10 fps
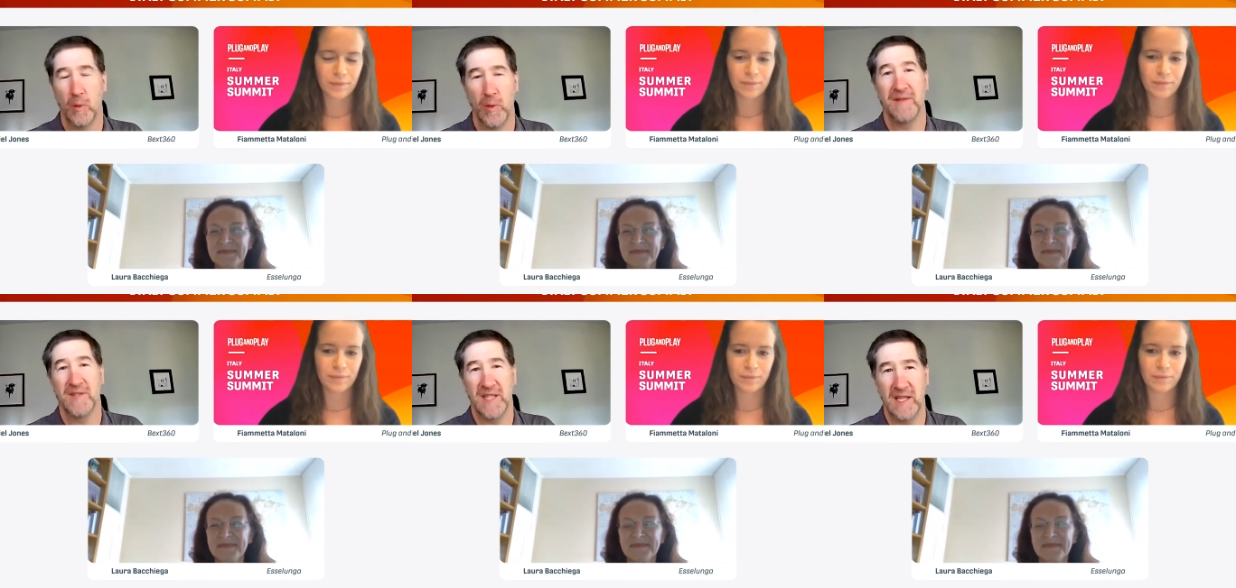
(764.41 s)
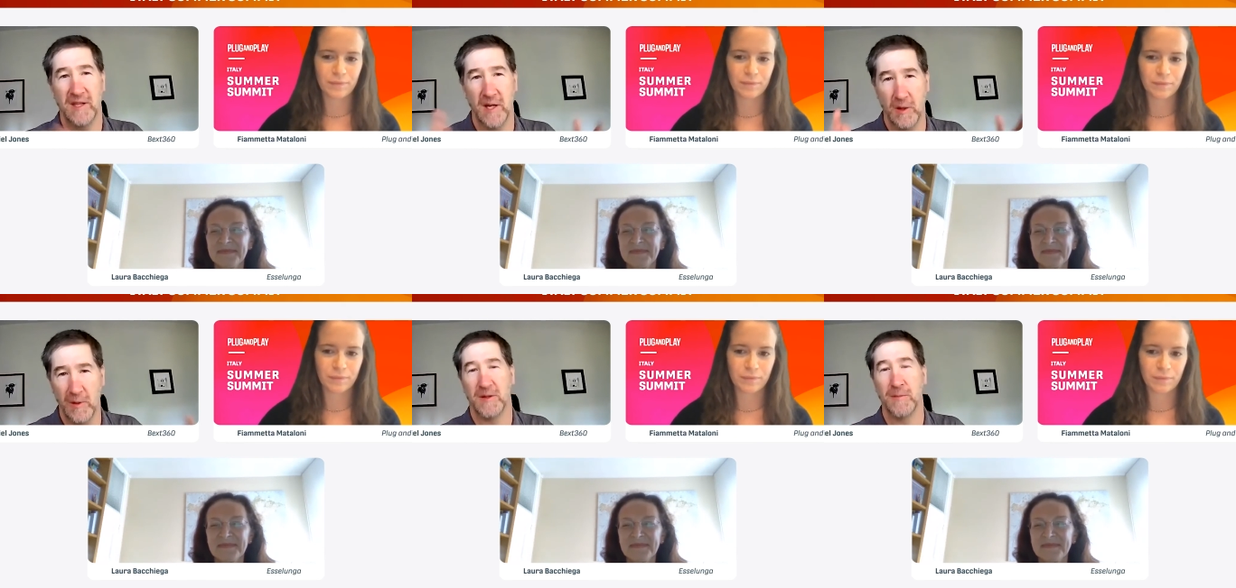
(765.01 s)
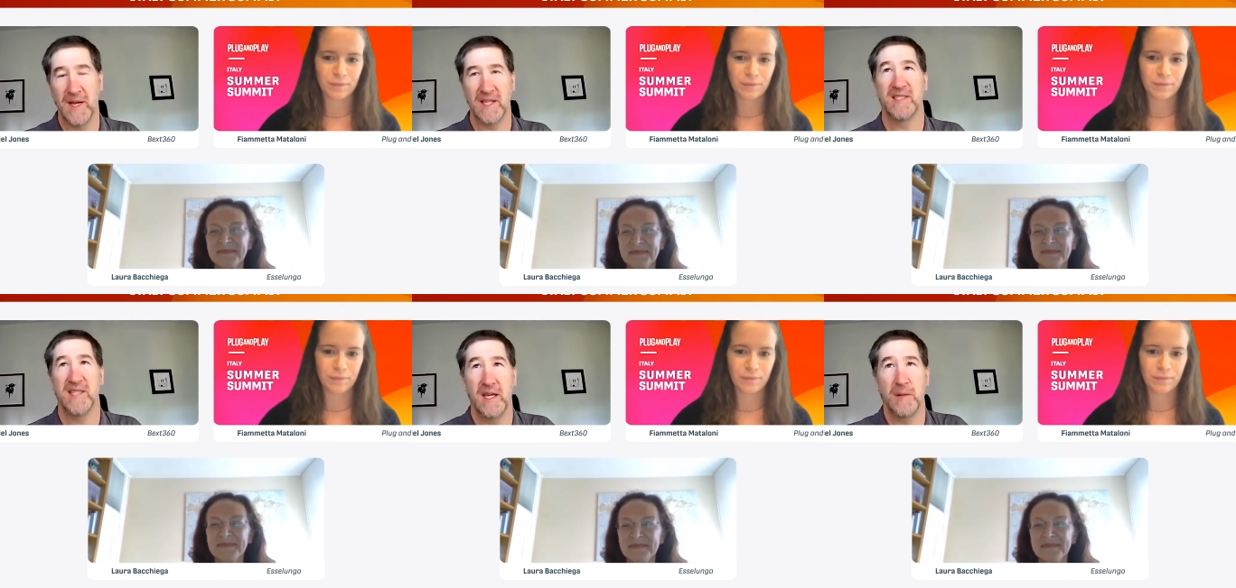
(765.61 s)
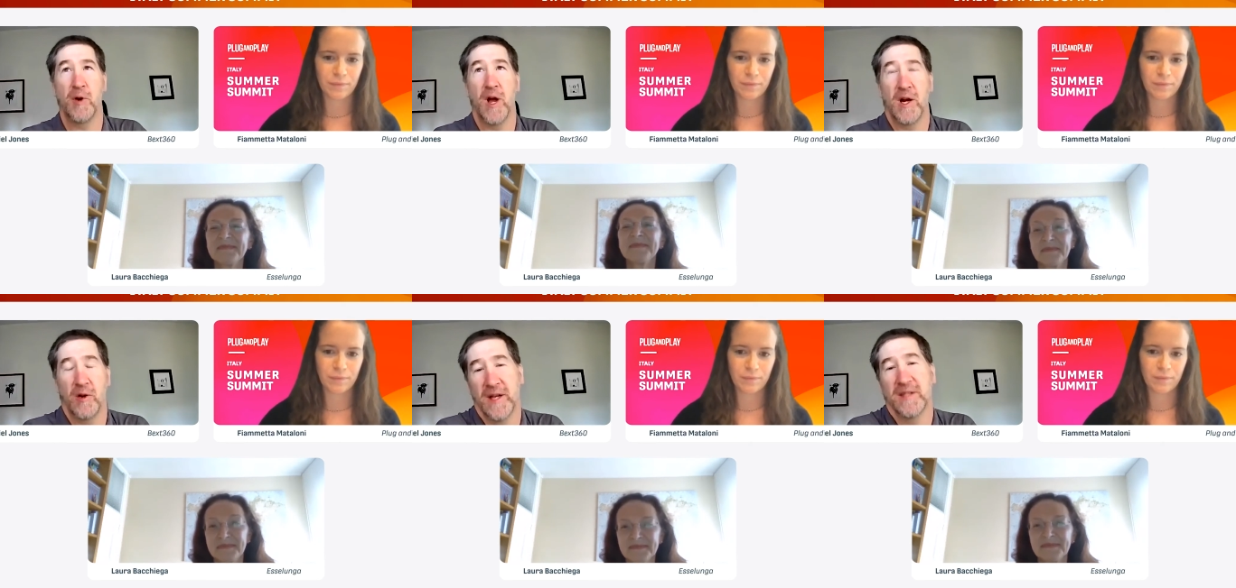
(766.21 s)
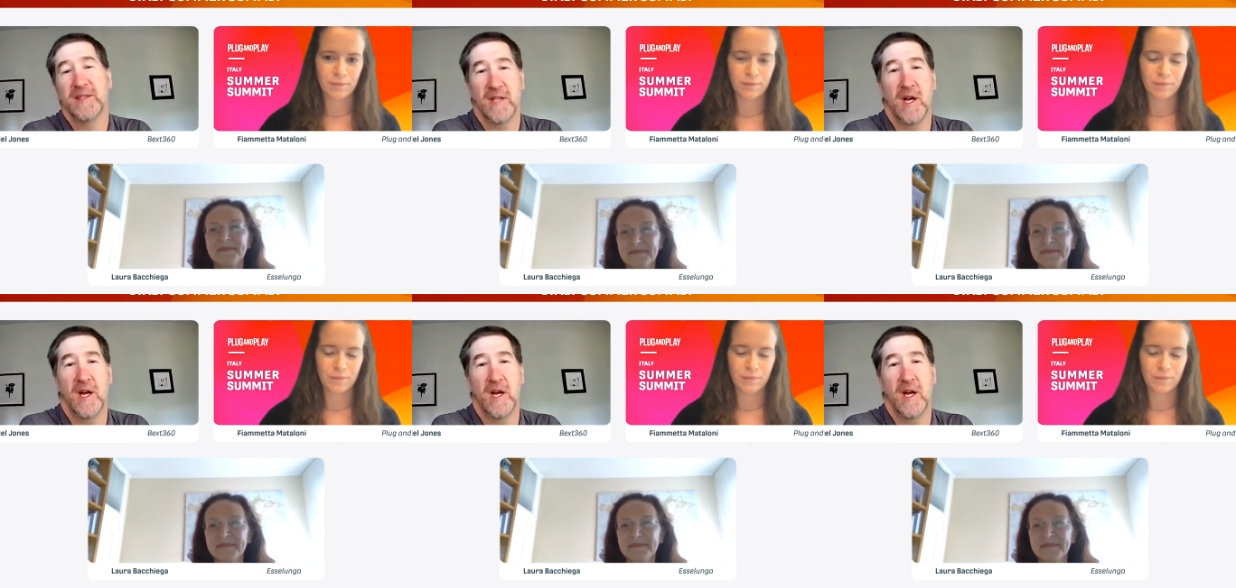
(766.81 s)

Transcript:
Speaker 1: We have to get there. We have to make steady progress.